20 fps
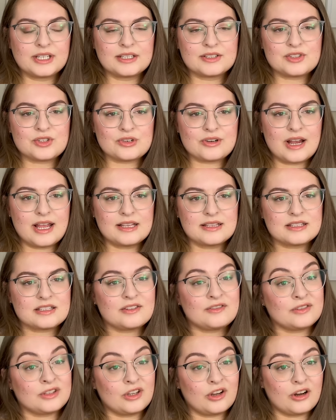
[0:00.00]
strands
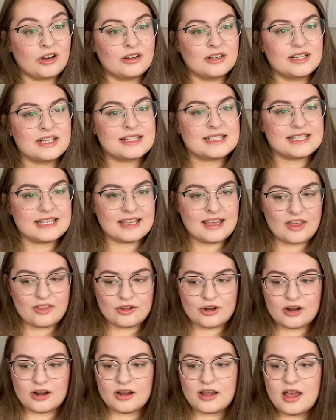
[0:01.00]
of yarn
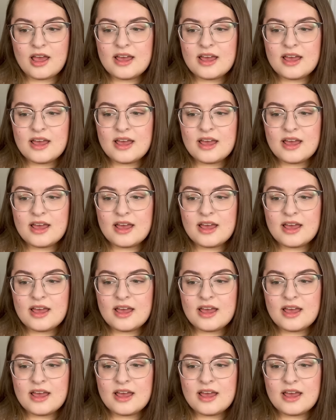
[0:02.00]
together.